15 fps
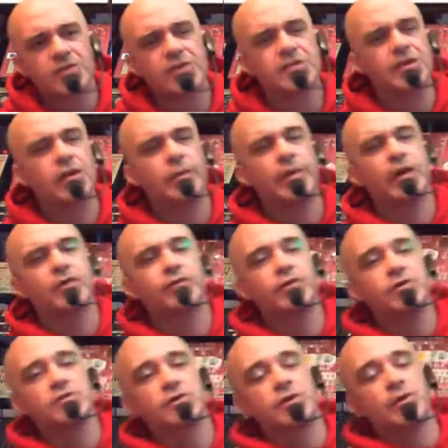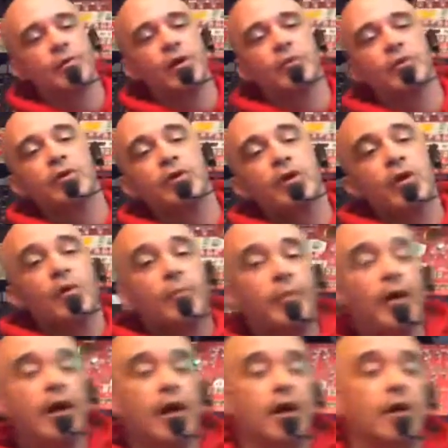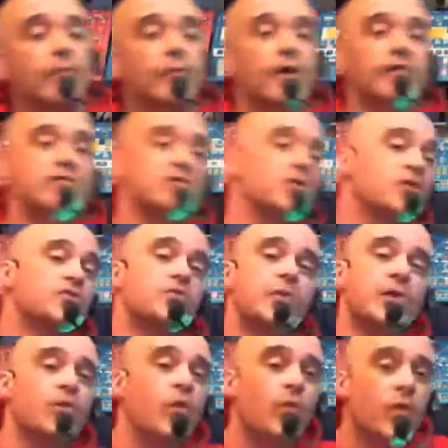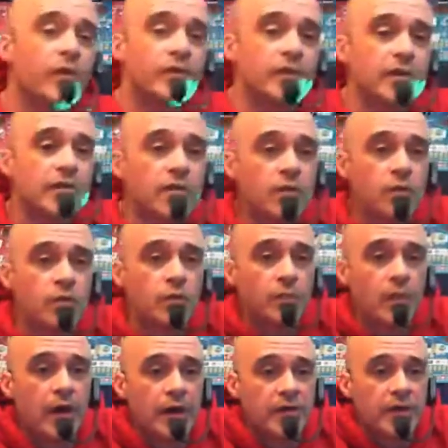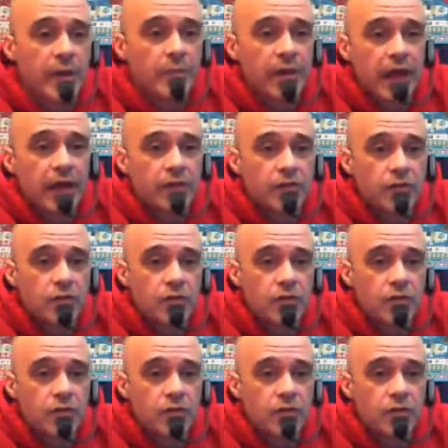So it's a little bit confusing at the moment, but I've just got to tweak what Warren did to my template